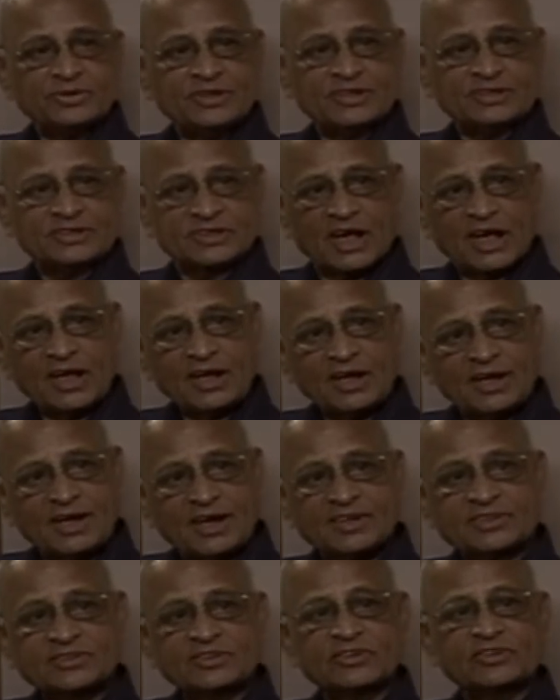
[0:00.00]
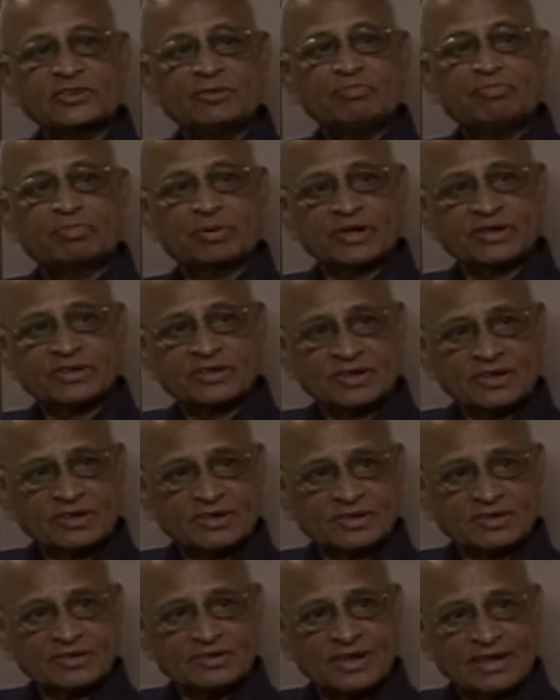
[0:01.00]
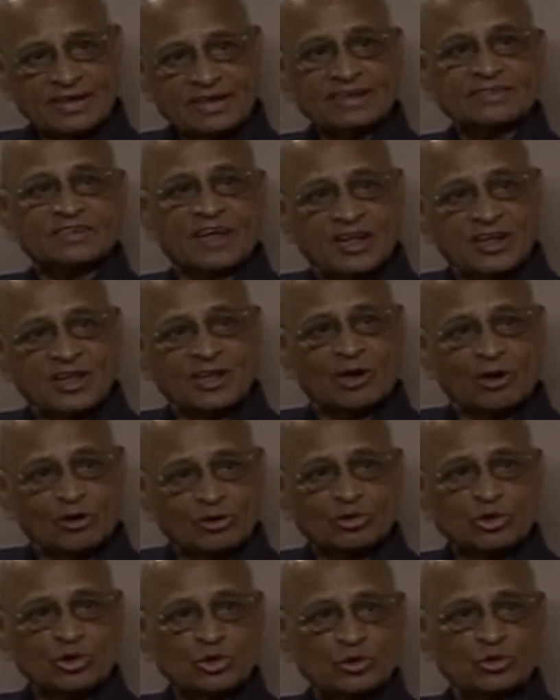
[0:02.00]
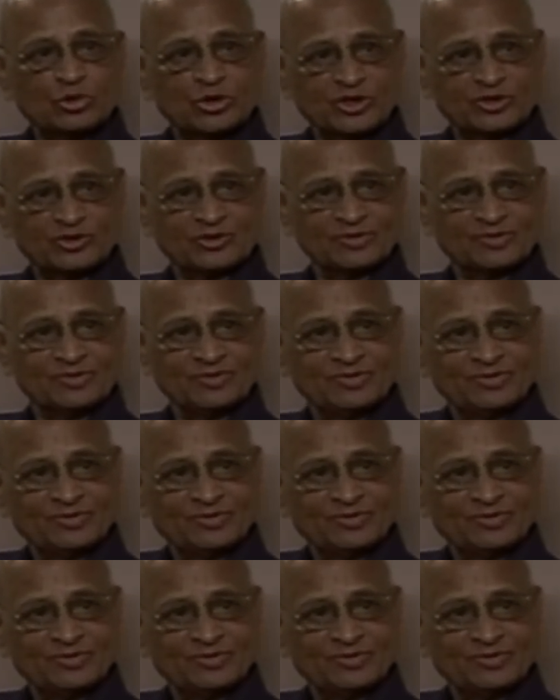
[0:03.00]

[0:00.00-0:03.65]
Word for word: the child gets its impression that, yes, I can also do this.